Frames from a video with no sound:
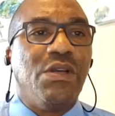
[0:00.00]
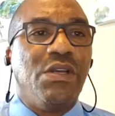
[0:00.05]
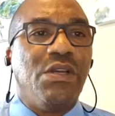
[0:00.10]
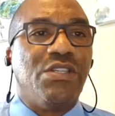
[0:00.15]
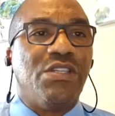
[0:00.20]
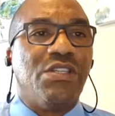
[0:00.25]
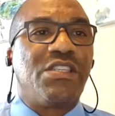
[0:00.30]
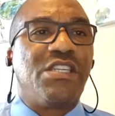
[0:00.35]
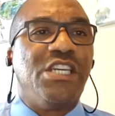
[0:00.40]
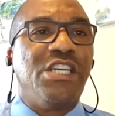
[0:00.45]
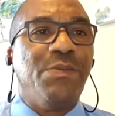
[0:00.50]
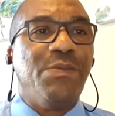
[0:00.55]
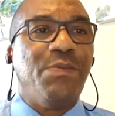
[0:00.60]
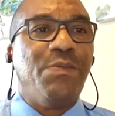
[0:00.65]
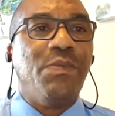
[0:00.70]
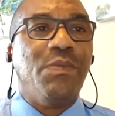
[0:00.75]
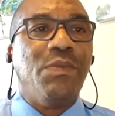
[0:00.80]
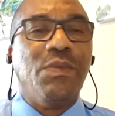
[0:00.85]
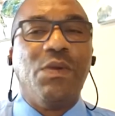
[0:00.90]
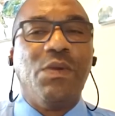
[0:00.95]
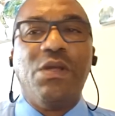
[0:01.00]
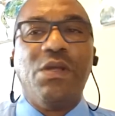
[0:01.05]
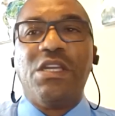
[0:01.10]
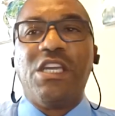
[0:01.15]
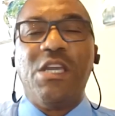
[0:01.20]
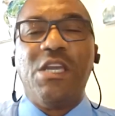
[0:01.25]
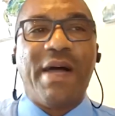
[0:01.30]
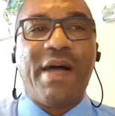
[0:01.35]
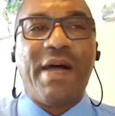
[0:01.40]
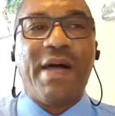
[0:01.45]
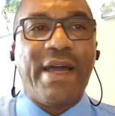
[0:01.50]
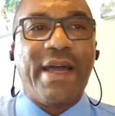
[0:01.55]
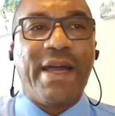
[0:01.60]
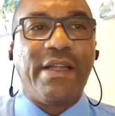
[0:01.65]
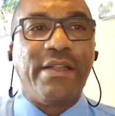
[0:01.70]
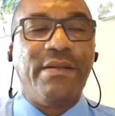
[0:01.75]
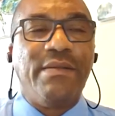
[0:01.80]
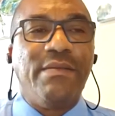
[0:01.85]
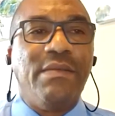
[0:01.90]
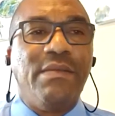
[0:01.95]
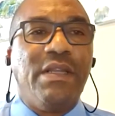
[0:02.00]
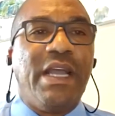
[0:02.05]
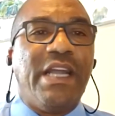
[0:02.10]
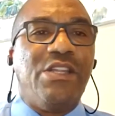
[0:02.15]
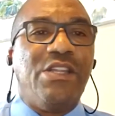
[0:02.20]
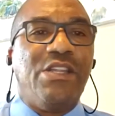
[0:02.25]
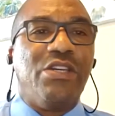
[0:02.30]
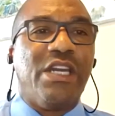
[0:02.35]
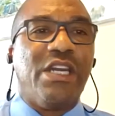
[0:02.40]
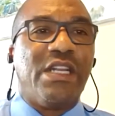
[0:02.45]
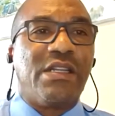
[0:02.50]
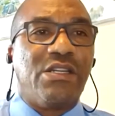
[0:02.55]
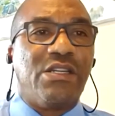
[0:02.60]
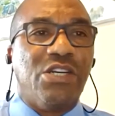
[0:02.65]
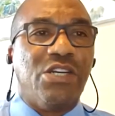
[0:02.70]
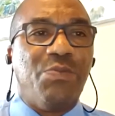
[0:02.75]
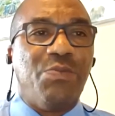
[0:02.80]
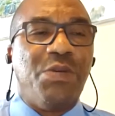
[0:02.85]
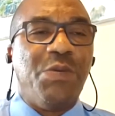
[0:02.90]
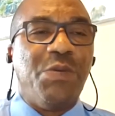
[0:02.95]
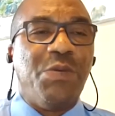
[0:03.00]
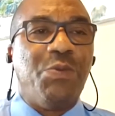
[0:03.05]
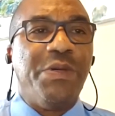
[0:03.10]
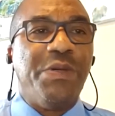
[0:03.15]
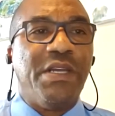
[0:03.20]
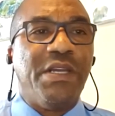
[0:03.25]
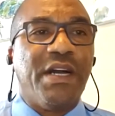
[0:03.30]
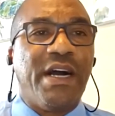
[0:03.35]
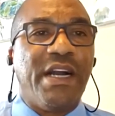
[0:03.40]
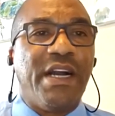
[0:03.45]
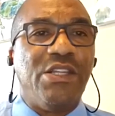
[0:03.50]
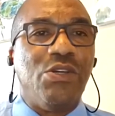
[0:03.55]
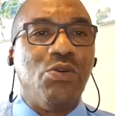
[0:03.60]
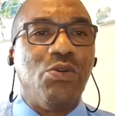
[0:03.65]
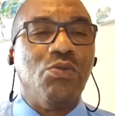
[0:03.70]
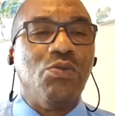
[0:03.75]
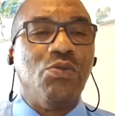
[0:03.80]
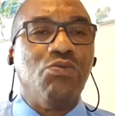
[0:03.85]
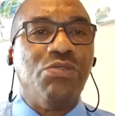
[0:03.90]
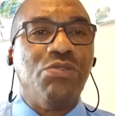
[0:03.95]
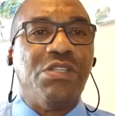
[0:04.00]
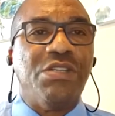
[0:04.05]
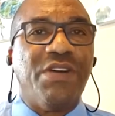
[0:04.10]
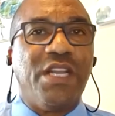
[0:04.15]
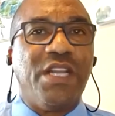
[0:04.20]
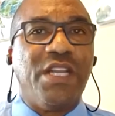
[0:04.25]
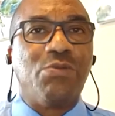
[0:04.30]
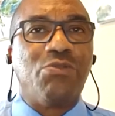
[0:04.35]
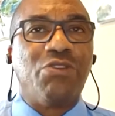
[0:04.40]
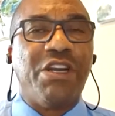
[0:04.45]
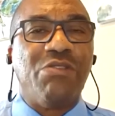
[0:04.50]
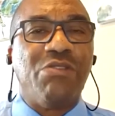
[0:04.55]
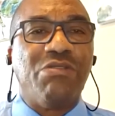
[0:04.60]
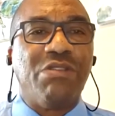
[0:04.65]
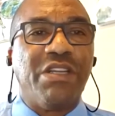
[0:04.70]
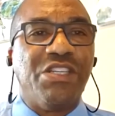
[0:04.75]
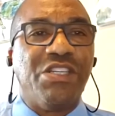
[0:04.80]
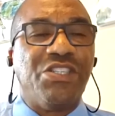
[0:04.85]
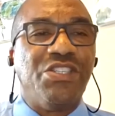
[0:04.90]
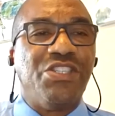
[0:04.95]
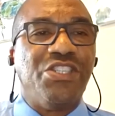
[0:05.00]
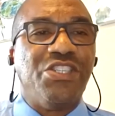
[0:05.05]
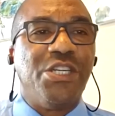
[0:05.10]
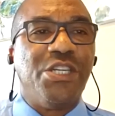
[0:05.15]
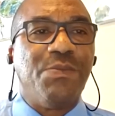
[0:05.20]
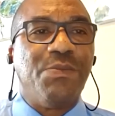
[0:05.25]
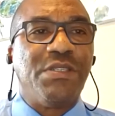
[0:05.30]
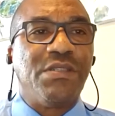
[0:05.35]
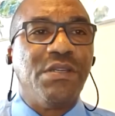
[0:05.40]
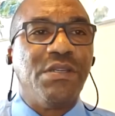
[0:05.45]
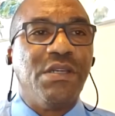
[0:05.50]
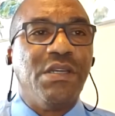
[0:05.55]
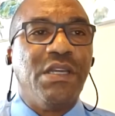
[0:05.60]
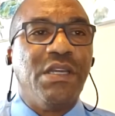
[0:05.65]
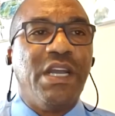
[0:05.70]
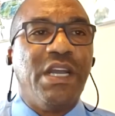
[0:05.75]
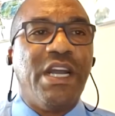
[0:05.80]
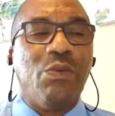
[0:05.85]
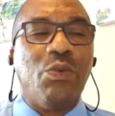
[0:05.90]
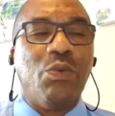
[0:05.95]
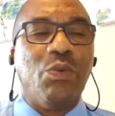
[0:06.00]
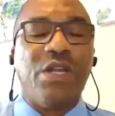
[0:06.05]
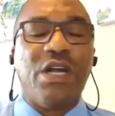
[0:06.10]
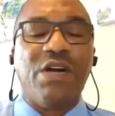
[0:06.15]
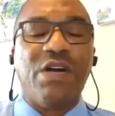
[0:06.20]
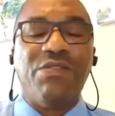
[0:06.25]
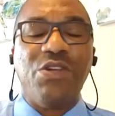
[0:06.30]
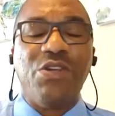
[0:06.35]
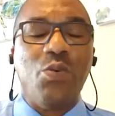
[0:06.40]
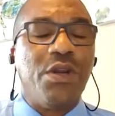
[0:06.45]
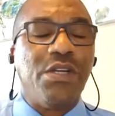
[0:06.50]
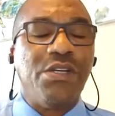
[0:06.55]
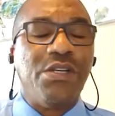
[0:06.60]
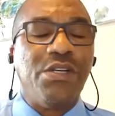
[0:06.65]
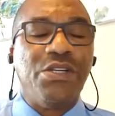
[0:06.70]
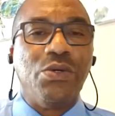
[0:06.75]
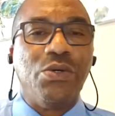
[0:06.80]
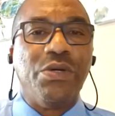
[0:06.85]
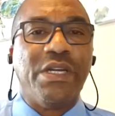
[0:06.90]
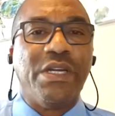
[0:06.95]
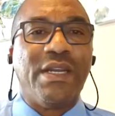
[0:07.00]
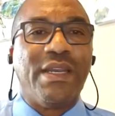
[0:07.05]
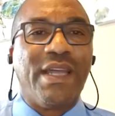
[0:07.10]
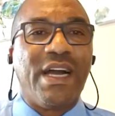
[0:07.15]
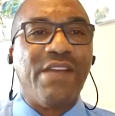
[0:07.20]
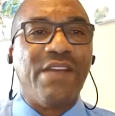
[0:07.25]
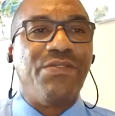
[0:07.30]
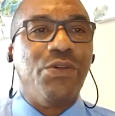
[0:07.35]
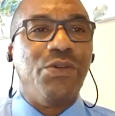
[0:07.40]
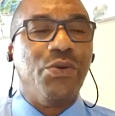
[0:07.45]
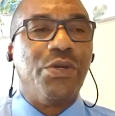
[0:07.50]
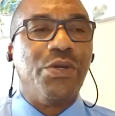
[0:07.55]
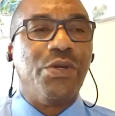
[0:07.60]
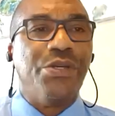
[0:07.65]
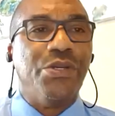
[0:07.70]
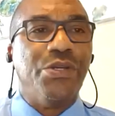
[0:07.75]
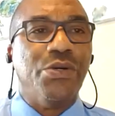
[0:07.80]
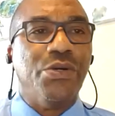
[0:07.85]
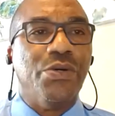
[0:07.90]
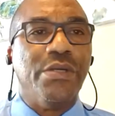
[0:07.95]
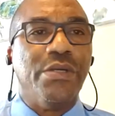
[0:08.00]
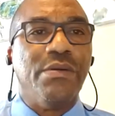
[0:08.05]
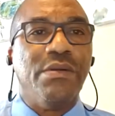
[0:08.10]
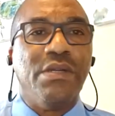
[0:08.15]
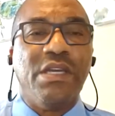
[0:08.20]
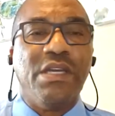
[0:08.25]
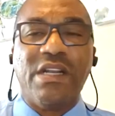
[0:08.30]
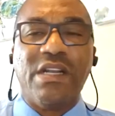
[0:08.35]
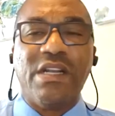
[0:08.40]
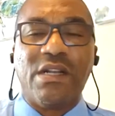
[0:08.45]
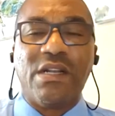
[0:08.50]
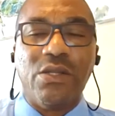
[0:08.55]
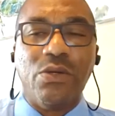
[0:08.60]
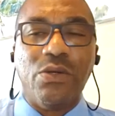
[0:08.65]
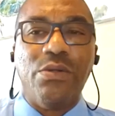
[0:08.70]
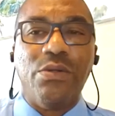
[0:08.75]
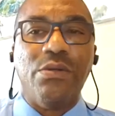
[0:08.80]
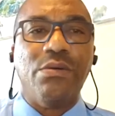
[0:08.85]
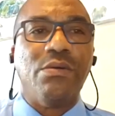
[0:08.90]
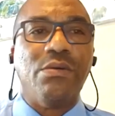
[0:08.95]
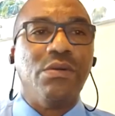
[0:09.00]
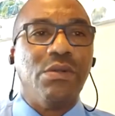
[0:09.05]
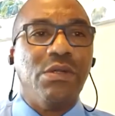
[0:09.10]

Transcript: Just keep at it, and you get good people behind you, develop great relationships, and whatever you want to do in life, you can do it, including